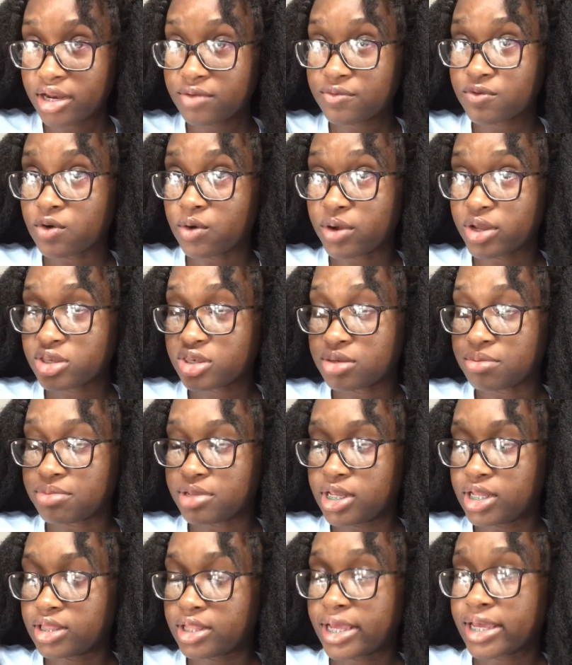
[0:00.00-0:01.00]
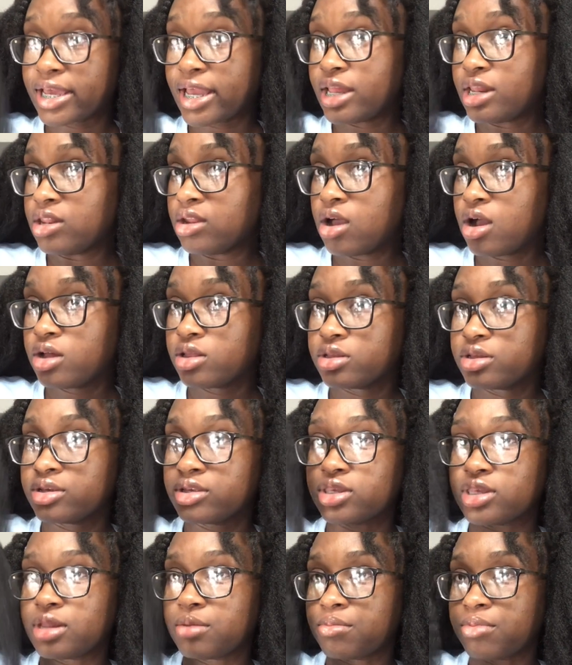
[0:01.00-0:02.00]
of going to be like a
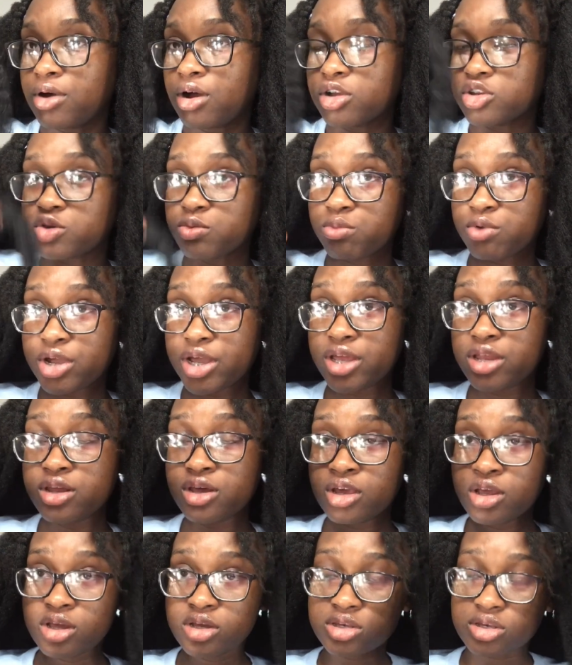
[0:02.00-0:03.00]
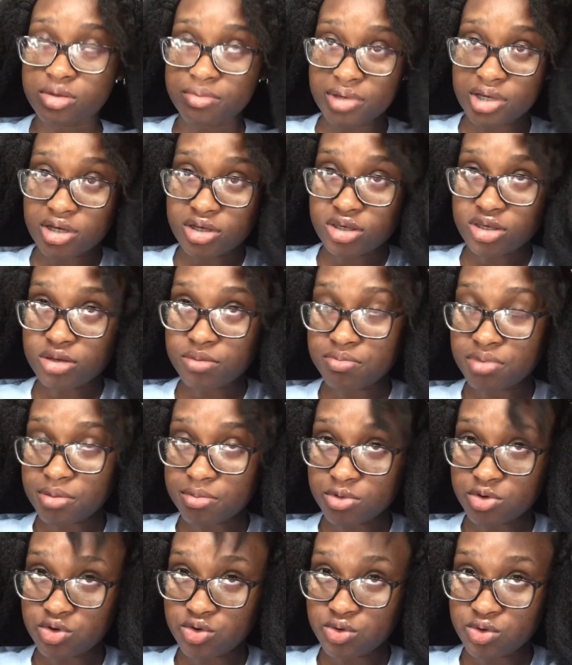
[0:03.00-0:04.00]
knotless and box braid, because some
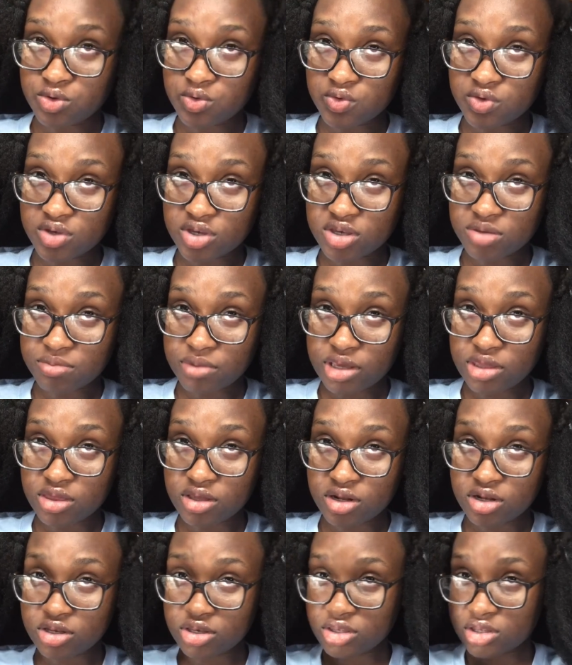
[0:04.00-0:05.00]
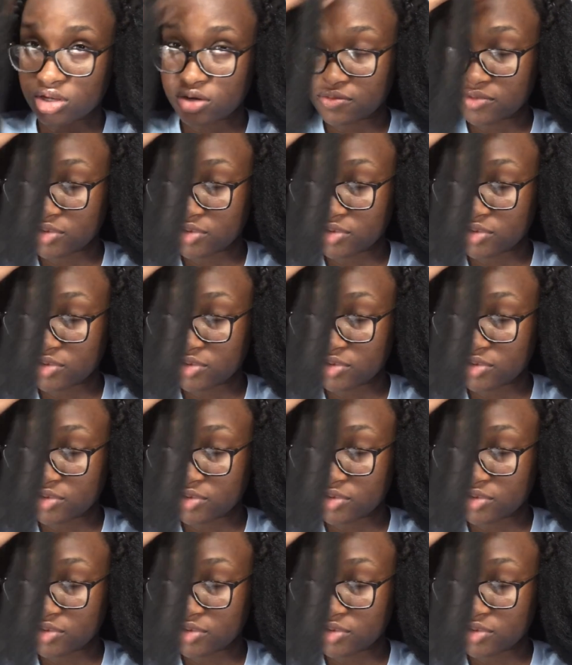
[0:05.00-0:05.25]
people do use this method instead of